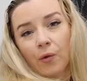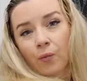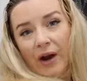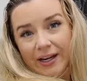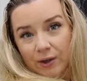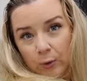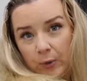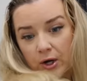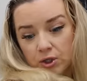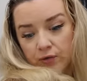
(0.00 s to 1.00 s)
the regular
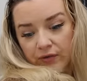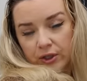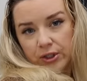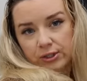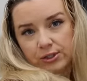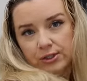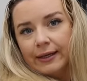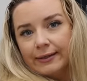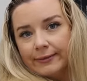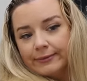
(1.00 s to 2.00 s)
brush first.
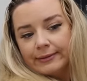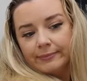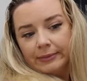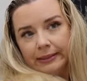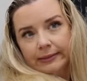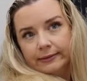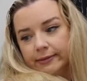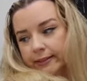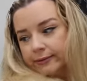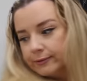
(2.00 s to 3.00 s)
Can you see me?
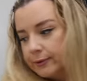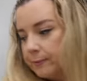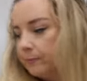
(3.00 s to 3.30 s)
I don't know.